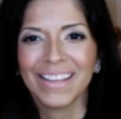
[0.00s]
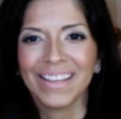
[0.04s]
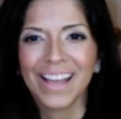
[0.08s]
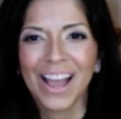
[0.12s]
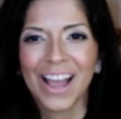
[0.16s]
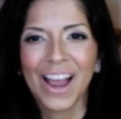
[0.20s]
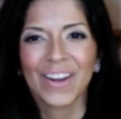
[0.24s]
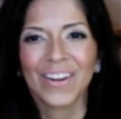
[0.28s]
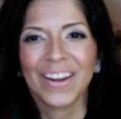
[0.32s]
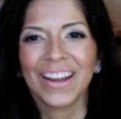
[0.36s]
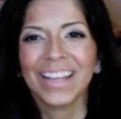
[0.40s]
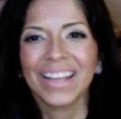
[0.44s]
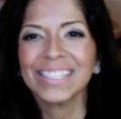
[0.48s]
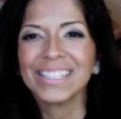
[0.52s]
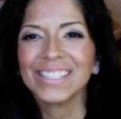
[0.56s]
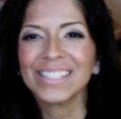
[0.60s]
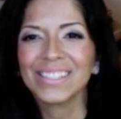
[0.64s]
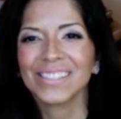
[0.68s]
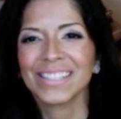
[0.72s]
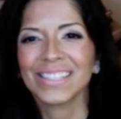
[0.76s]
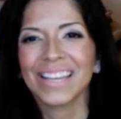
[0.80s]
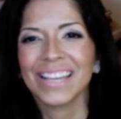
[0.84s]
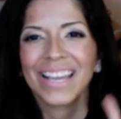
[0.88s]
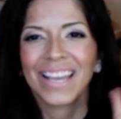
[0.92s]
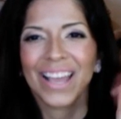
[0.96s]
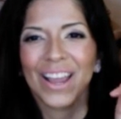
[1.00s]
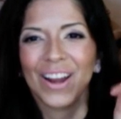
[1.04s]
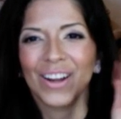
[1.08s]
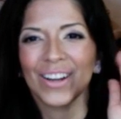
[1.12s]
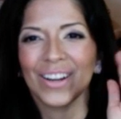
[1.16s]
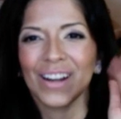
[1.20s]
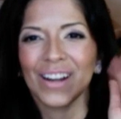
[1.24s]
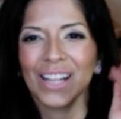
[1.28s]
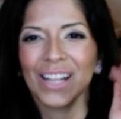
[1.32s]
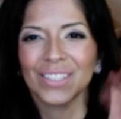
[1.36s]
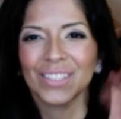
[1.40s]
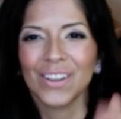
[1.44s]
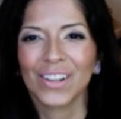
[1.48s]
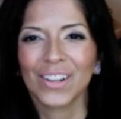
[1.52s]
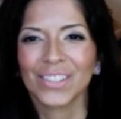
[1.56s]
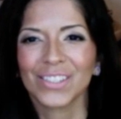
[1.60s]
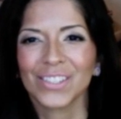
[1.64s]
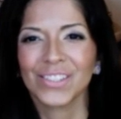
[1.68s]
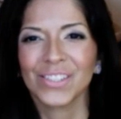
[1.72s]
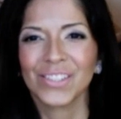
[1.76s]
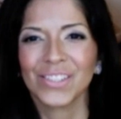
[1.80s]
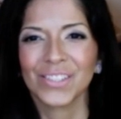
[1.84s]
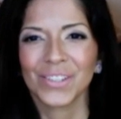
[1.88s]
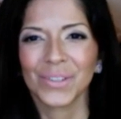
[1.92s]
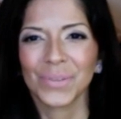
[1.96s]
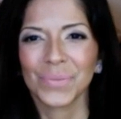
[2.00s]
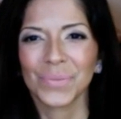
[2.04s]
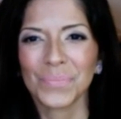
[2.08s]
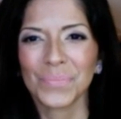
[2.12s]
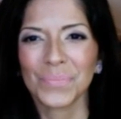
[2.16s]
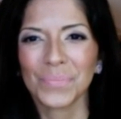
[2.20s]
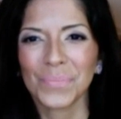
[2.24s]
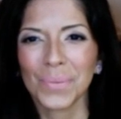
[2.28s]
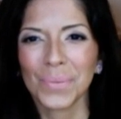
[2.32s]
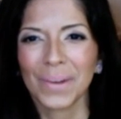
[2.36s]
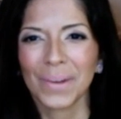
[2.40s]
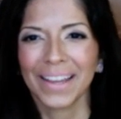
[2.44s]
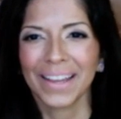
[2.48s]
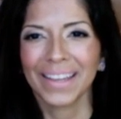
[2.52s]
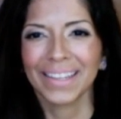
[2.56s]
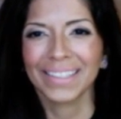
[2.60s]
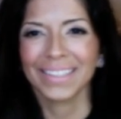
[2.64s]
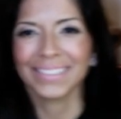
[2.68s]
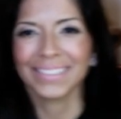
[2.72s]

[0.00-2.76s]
All right, so take care. I'll talk to you soon. Bye bye.